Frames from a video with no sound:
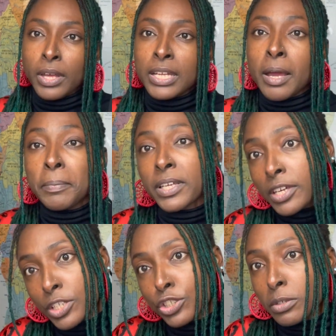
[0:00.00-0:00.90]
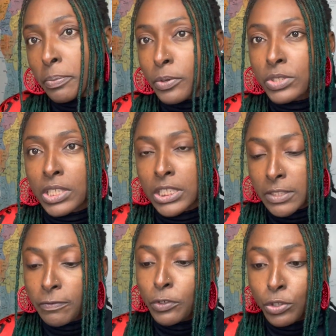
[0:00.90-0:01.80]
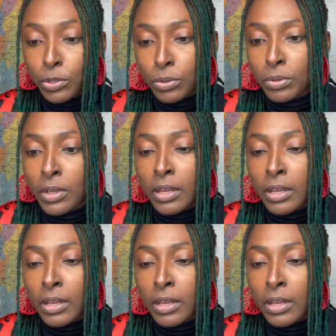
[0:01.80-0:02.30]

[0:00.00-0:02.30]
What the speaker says: the application process for you.